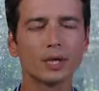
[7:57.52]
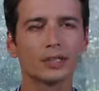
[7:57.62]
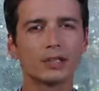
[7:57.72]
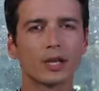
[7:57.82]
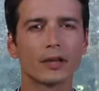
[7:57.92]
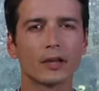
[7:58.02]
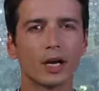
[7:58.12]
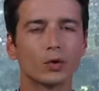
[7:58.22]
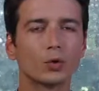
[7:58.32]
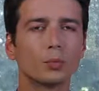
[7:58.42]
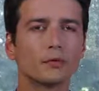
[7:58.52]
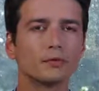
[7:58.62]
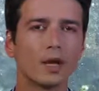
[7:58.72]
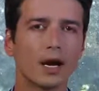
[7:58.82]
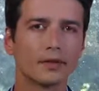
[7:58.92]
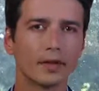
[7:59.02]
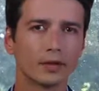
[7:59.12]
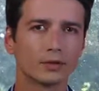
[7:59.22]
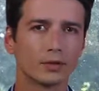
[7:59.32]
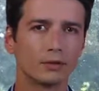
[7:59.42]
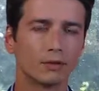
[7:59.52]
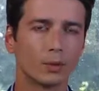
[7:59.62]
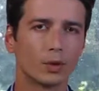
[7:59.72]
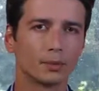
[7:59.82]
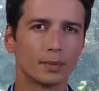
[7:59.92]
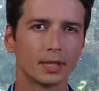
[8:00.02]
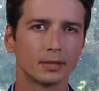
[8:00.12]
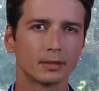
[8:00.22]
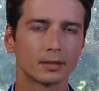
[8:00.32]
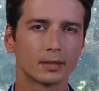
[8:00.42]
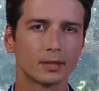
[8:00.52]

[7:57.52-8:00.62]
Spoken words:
bring together a group of 9,000 for world peace?